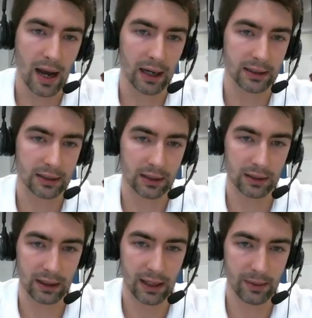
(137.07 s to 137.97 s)
And
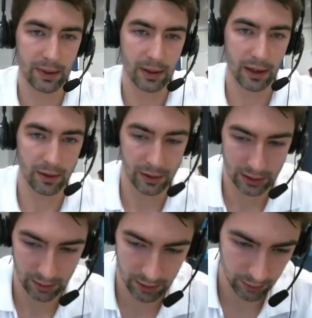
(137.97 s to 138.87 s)
here we go.
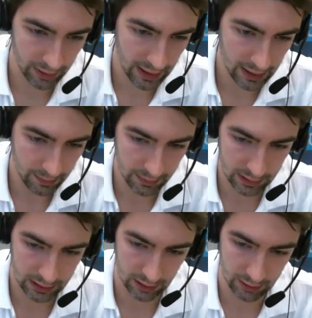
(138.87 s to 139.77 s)
So your name,
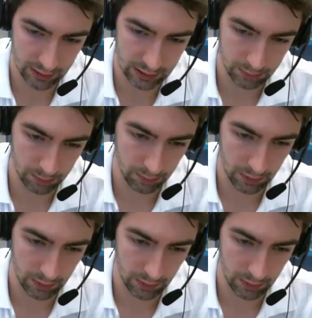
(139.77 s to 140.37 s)
so just